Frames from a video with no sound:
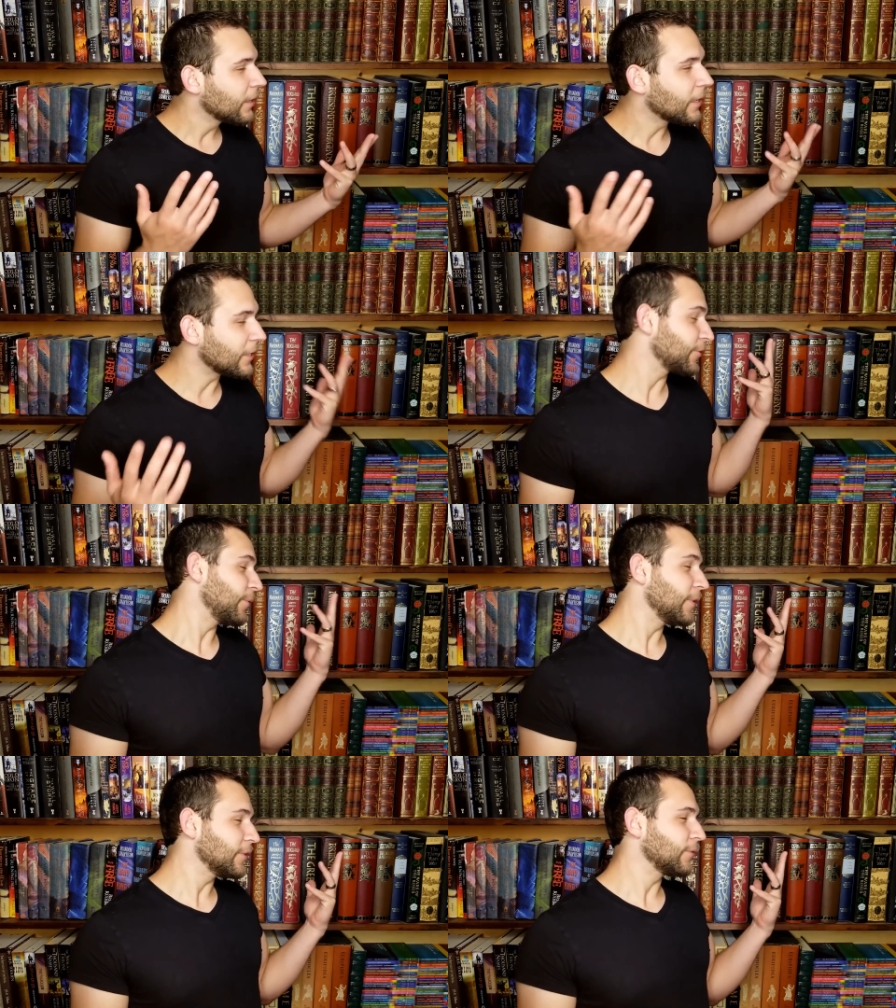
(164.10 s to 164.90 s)

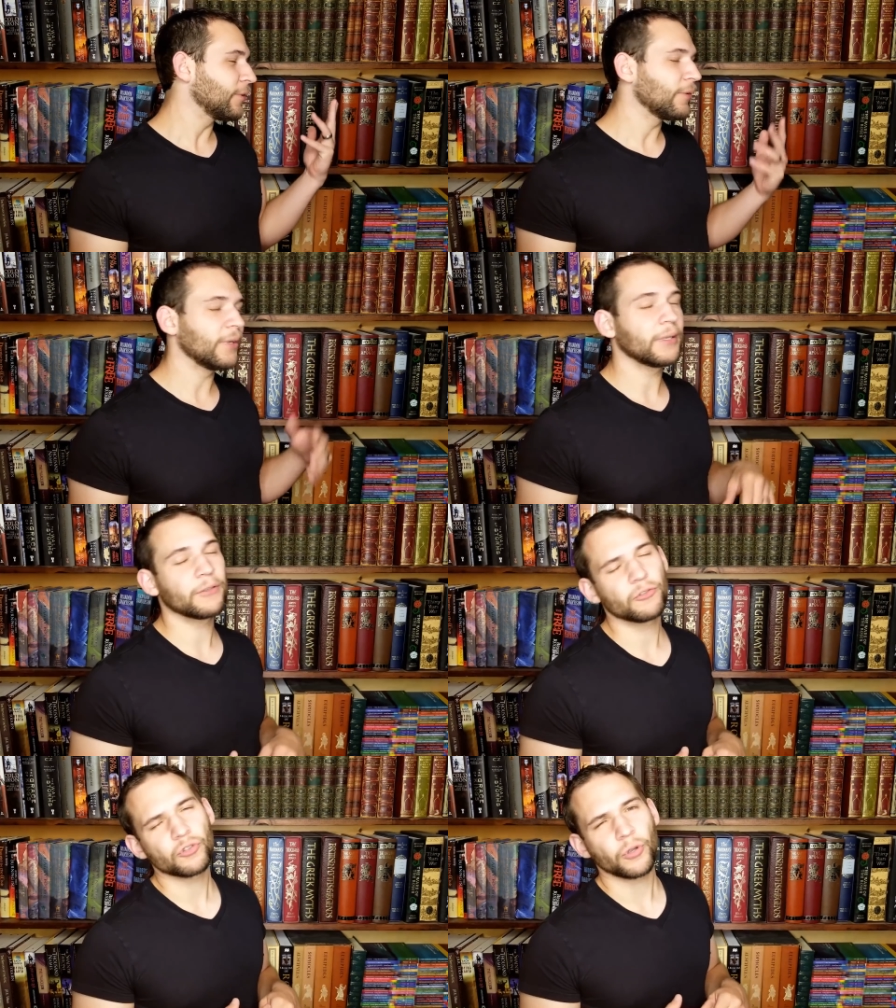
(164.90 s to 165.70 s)
classical history
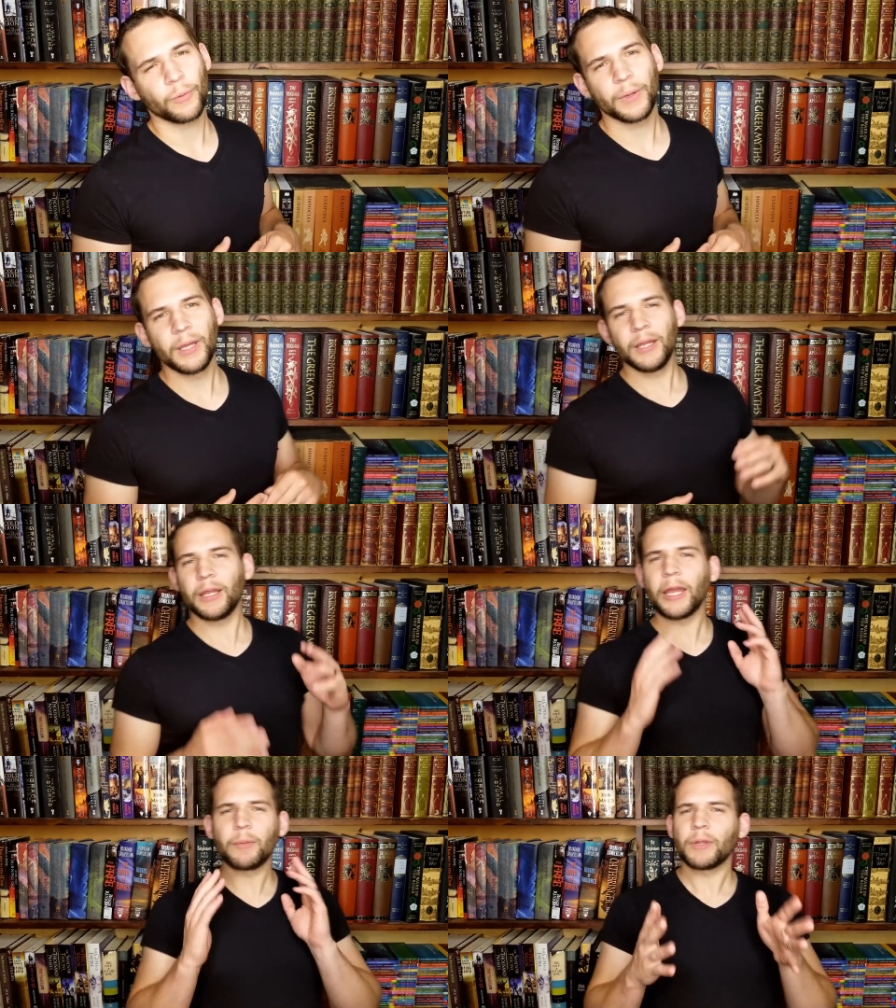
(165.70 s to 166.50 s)
reading. So
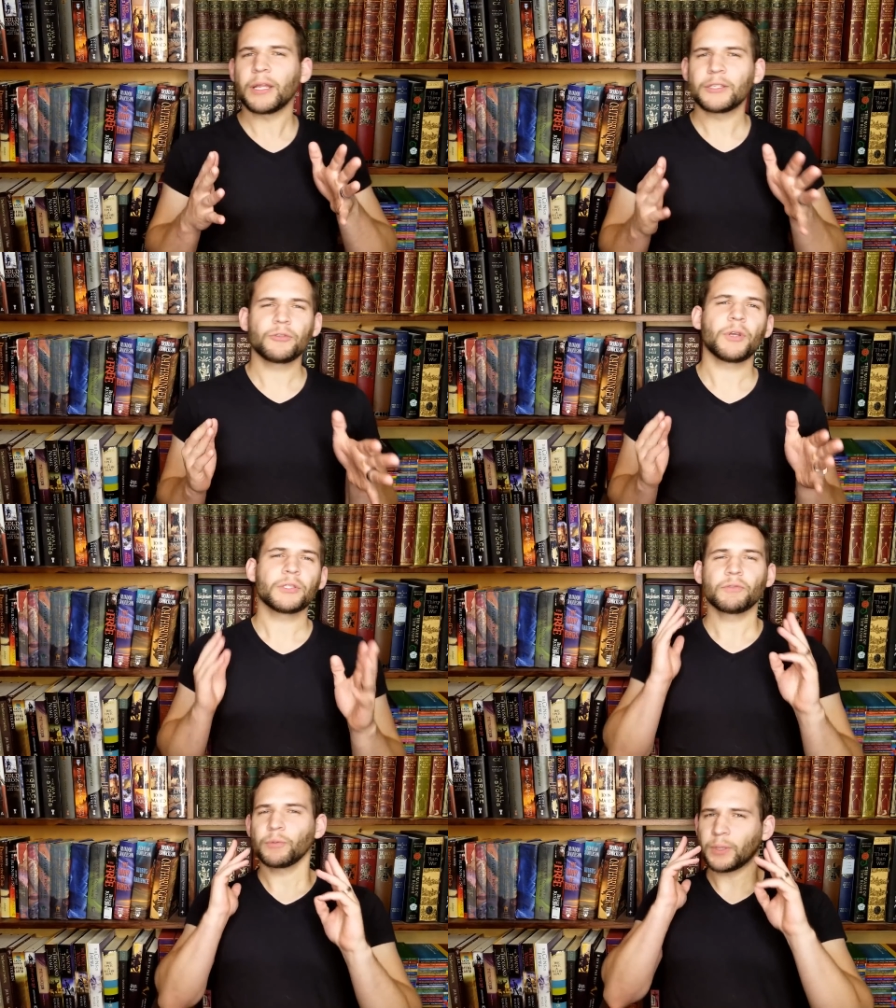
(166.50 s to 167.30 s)
I am gonna ask you
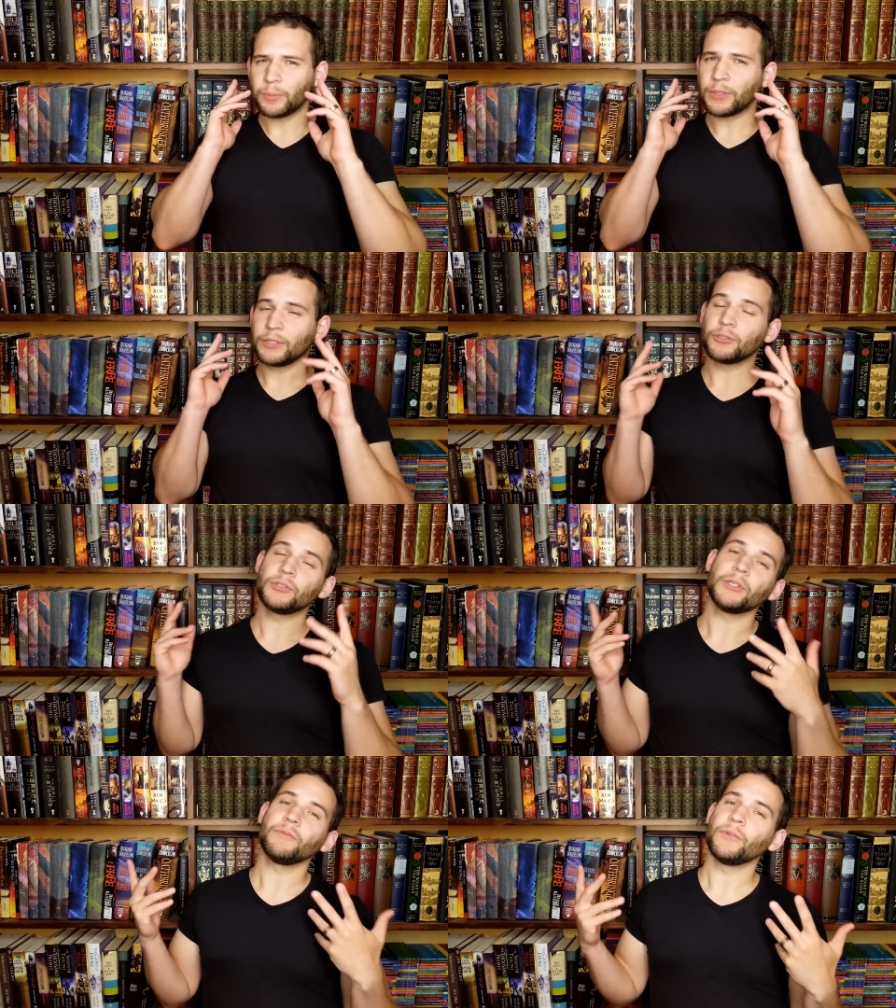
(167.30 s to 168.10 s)
guys for
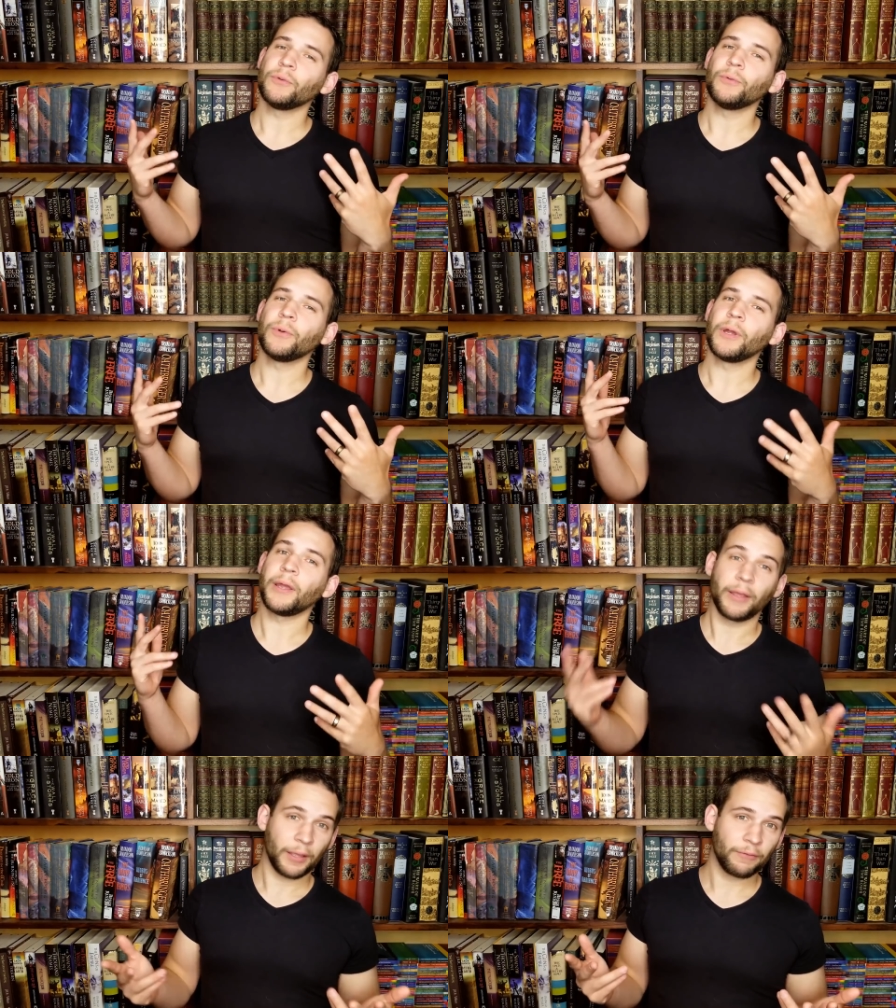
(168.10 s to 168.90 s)
recommendations if you
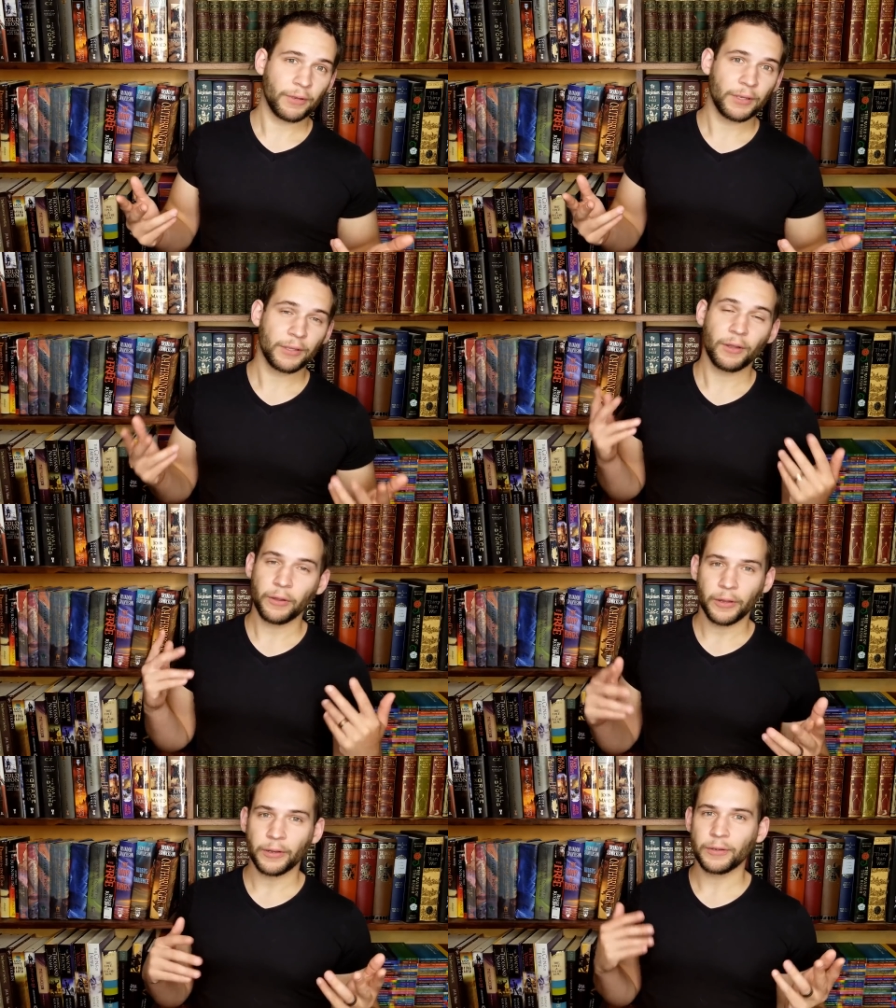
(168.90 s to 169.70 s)
have any
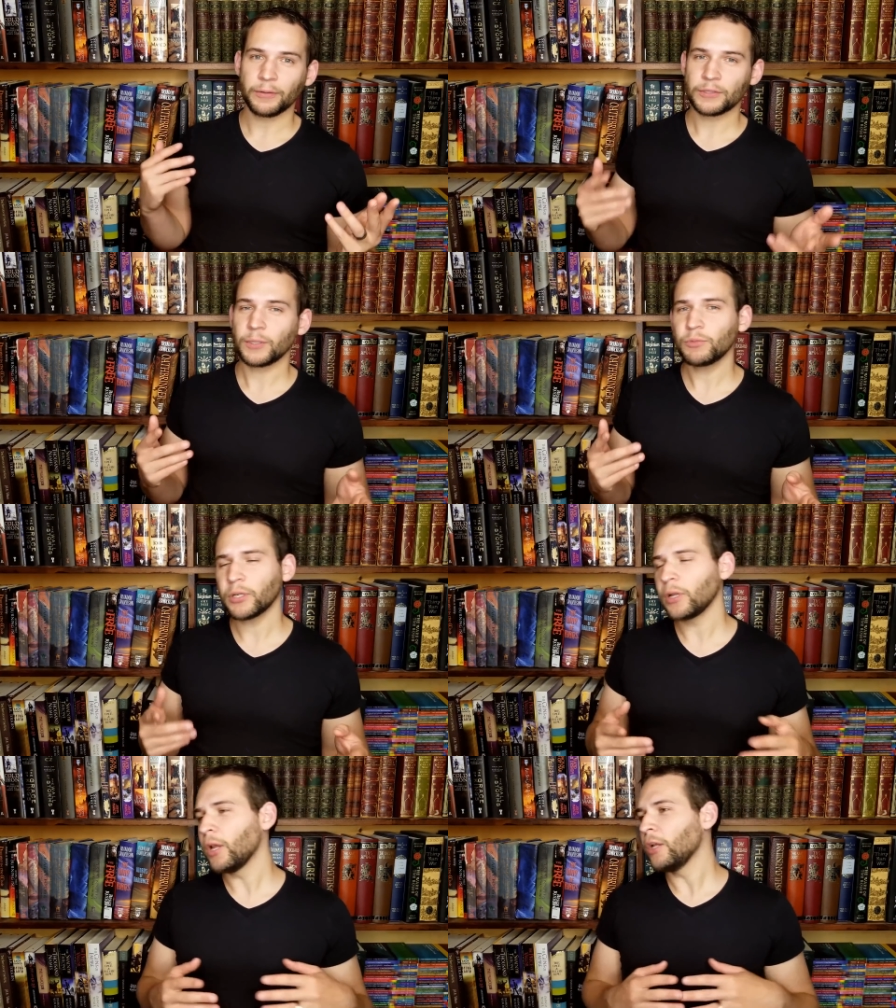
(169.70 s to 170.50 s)
on uh, the
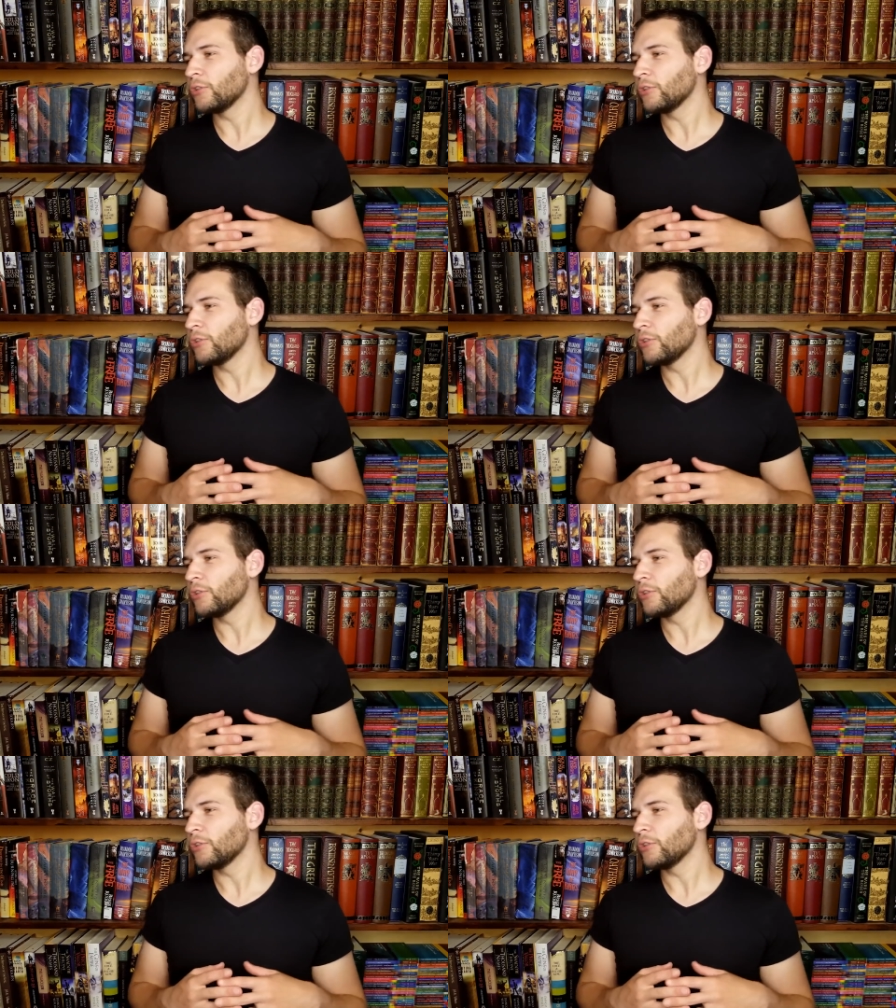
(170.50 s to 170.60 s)
subject.